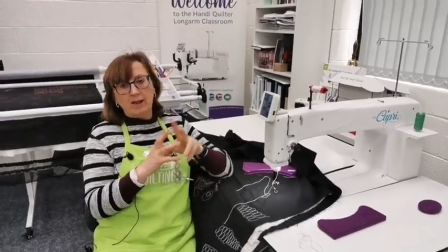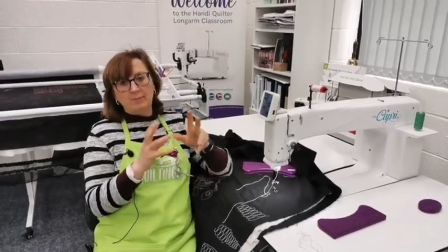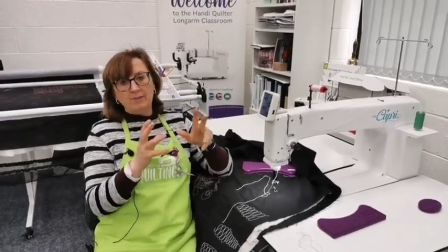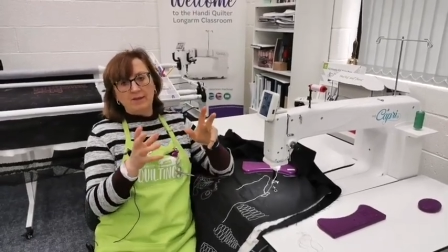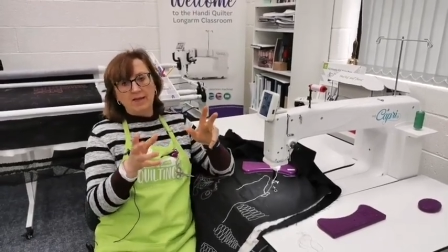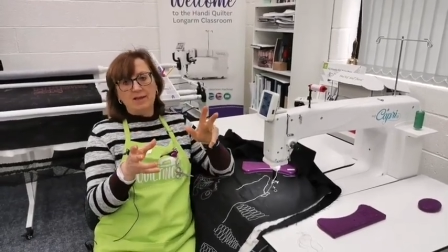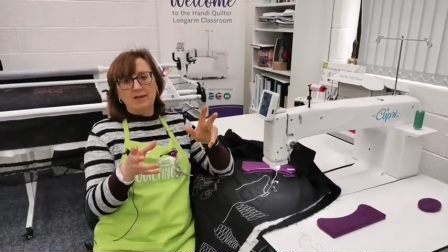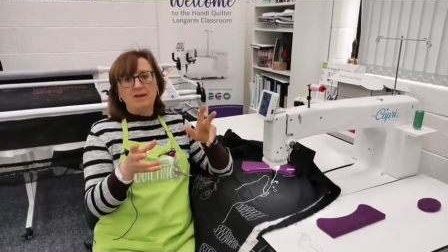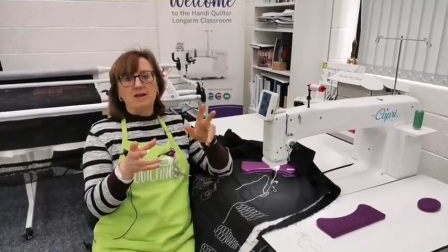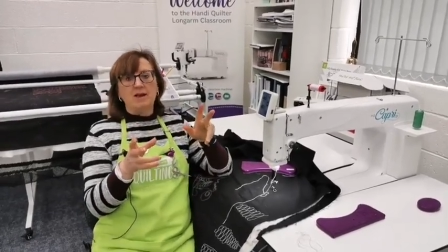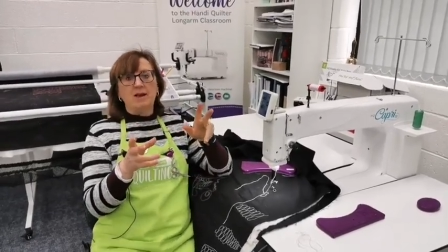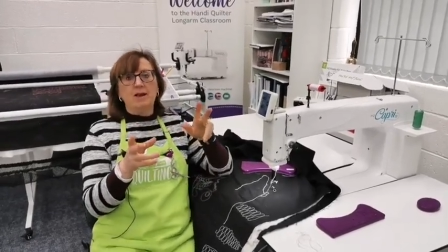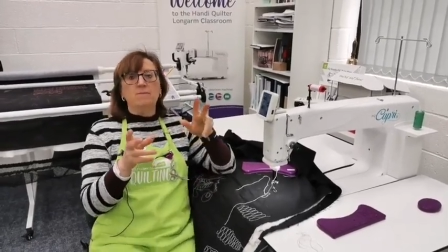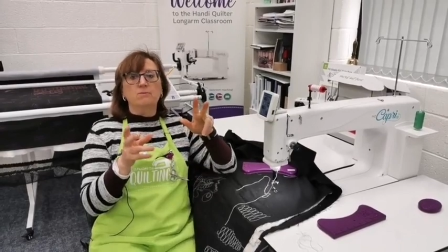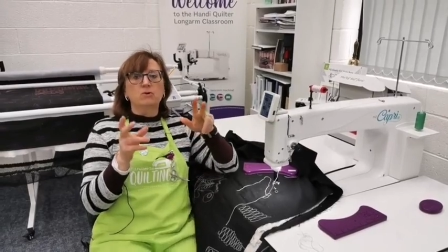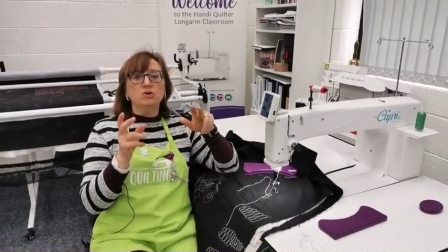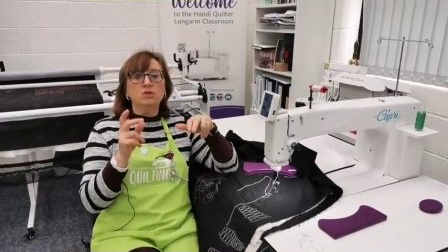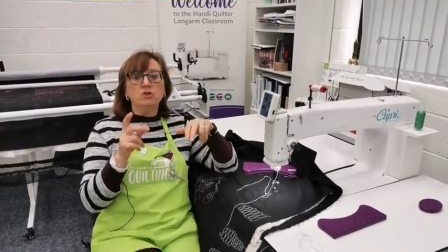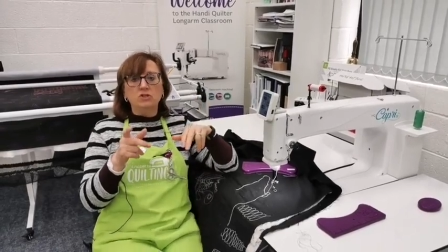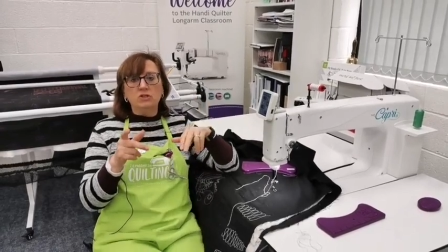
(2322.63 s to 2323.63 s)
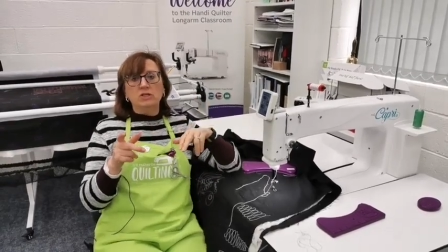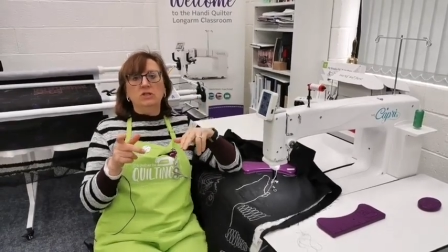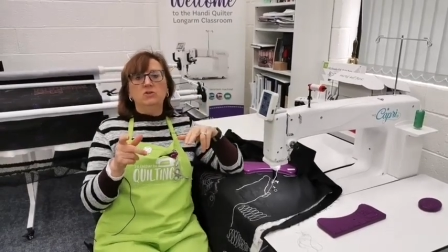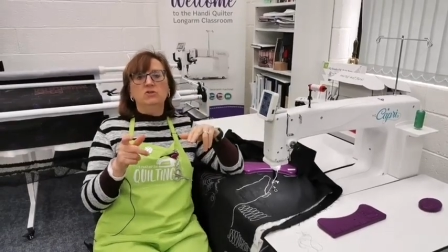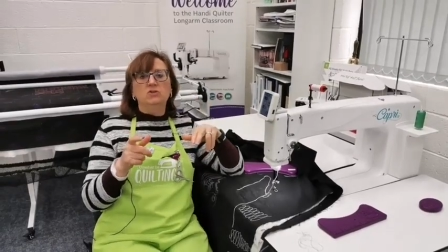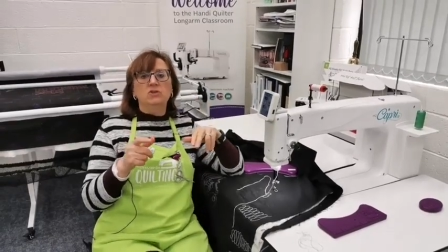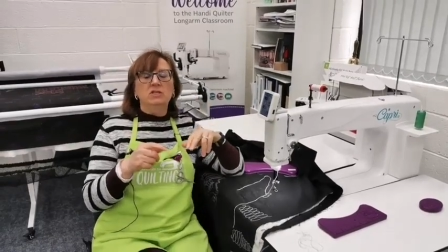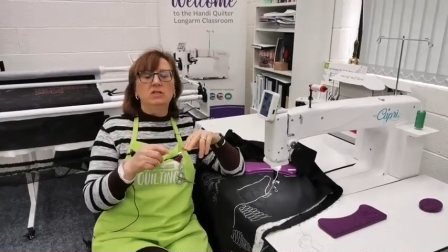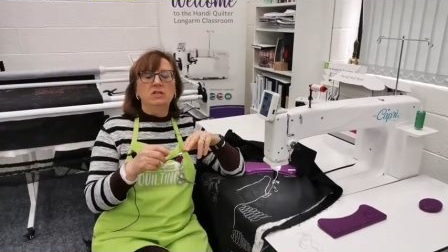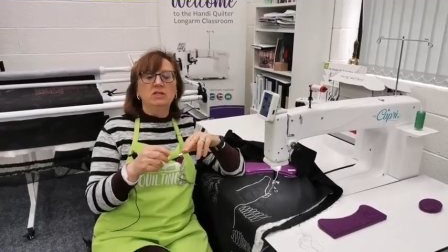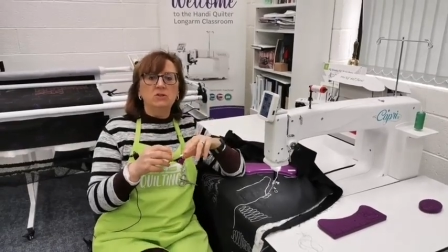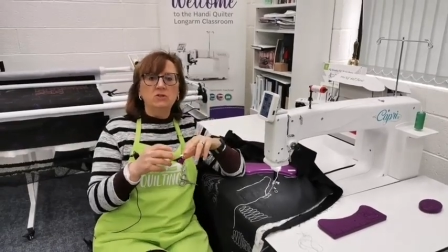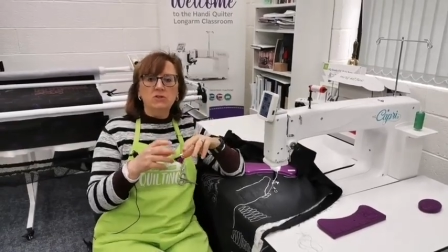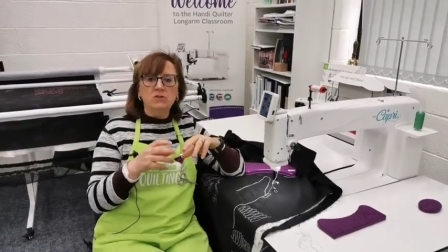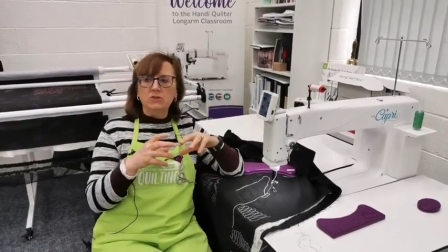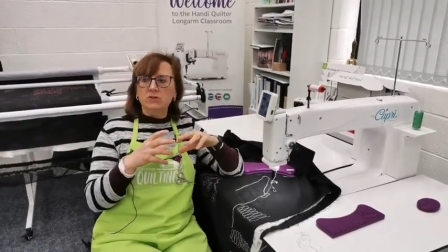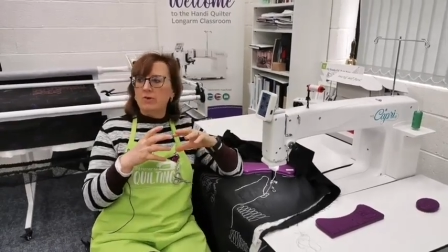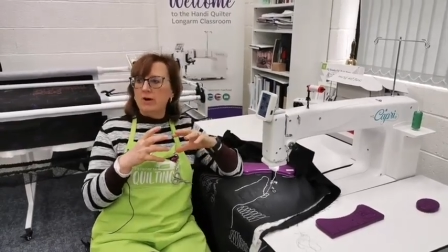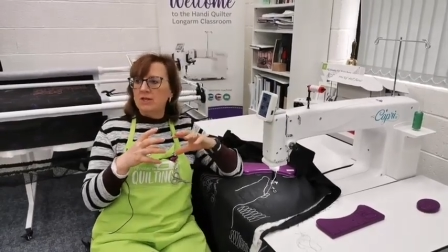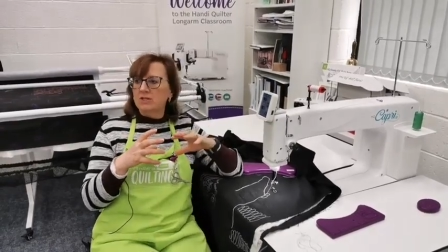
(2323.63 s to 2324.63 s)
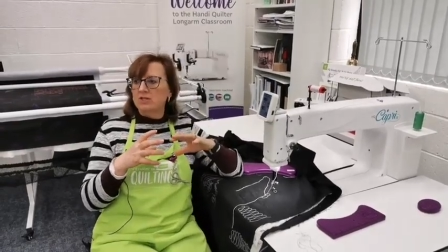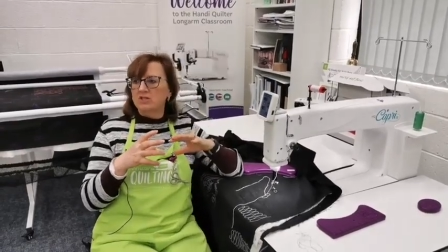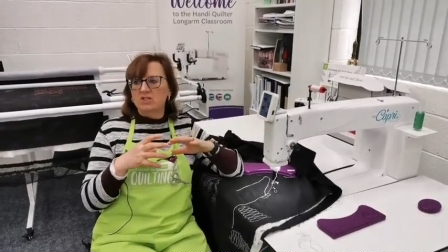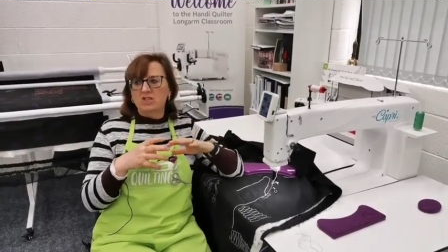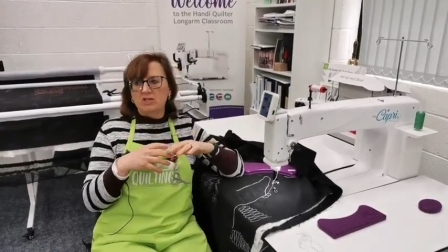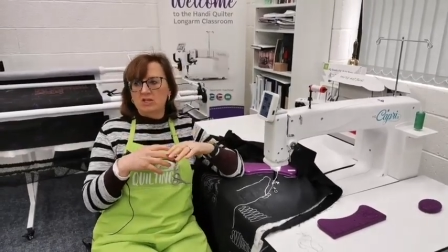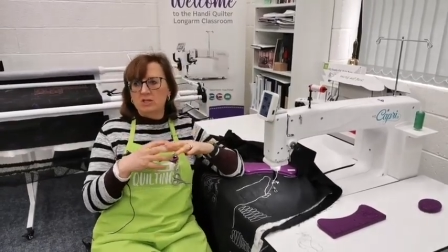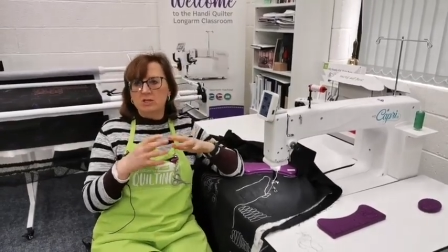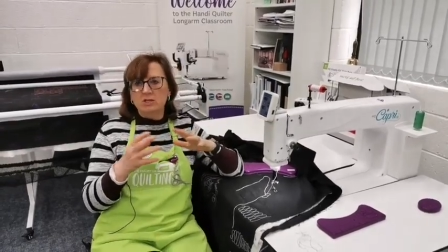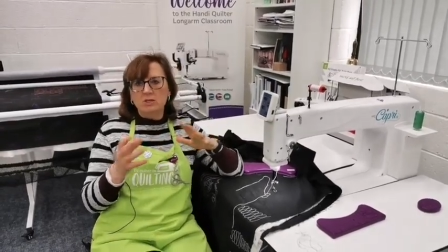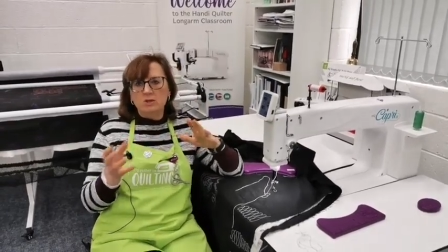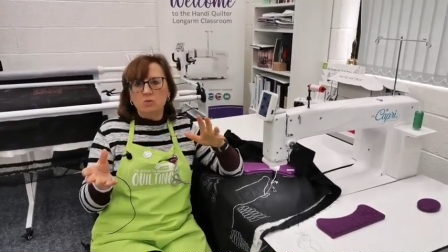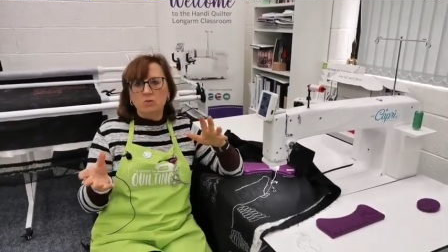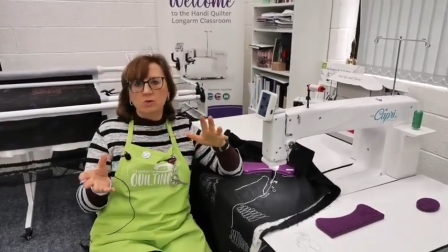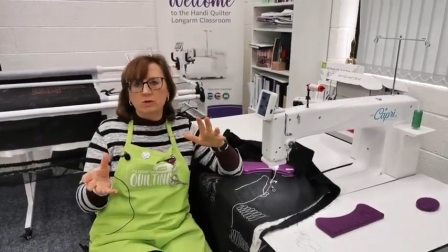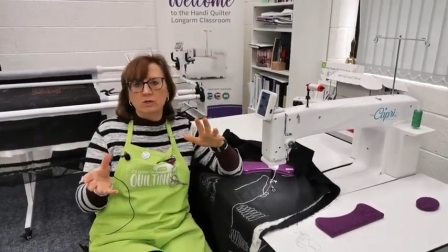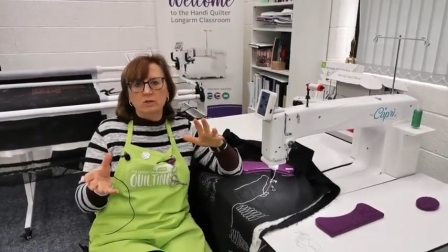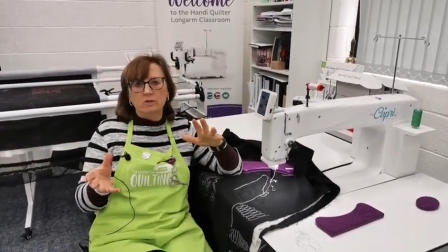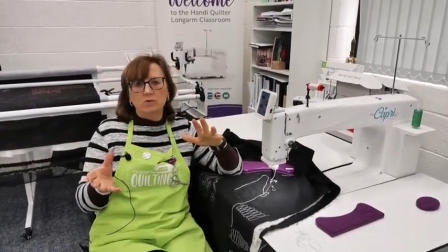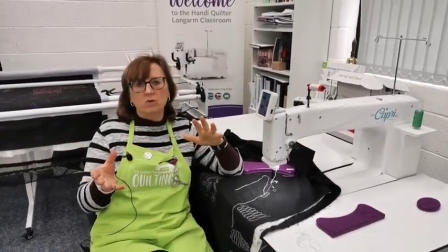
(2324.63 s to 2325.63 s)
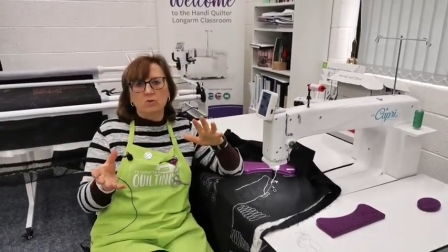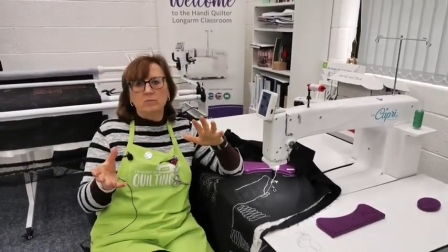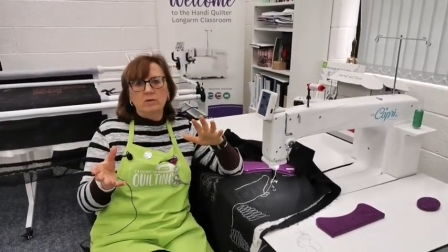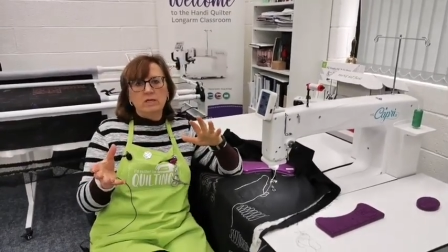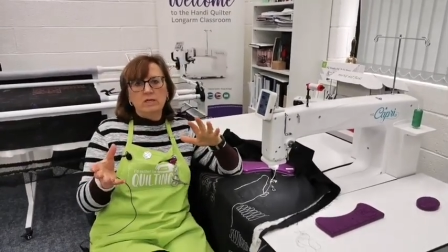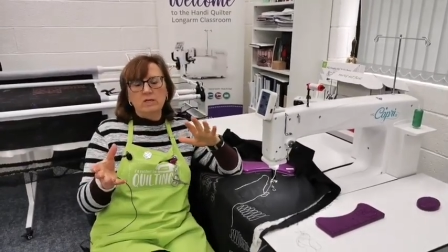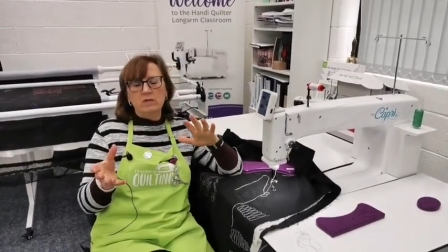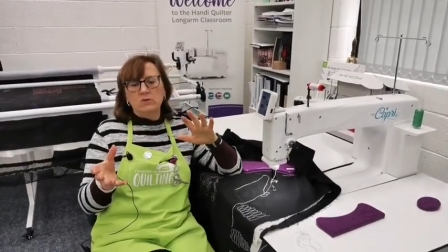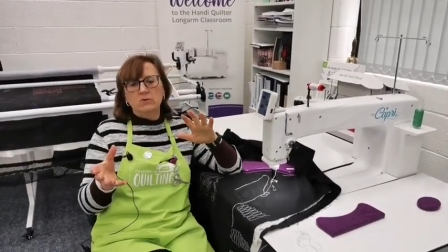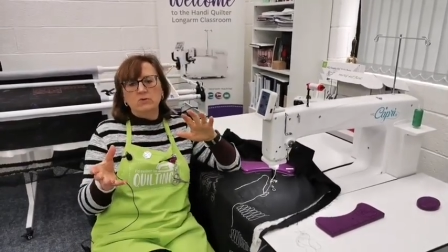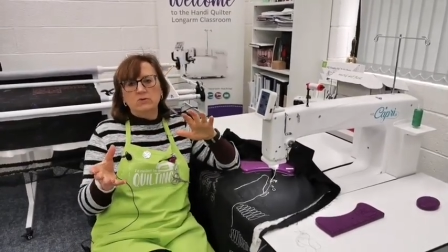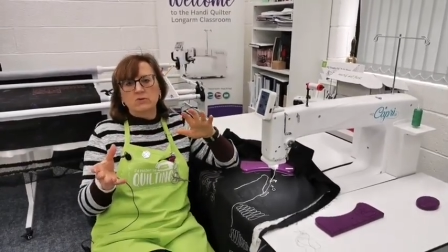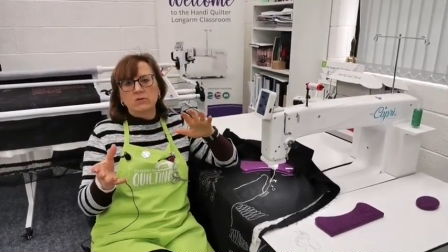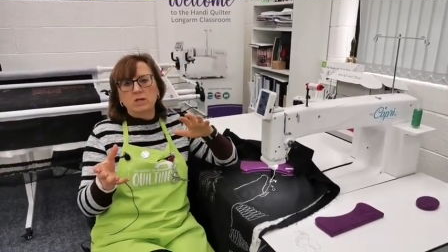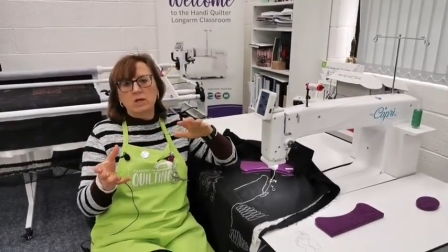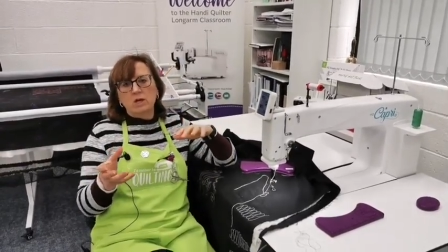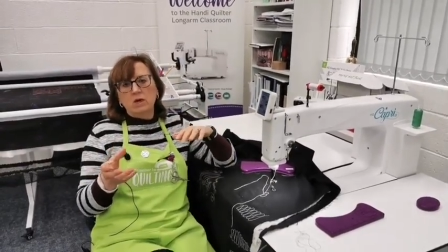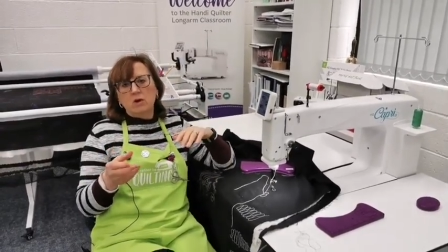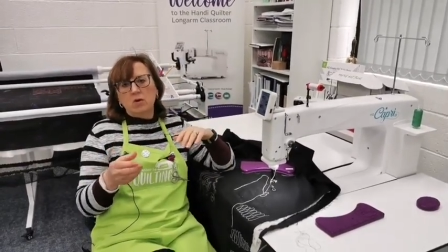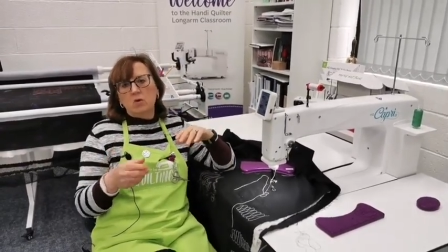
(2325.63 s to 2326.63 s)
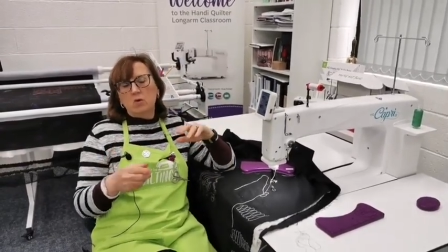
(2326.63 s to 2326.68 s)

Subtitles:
Abigail and I push you to use threads that you wouldn't normally use,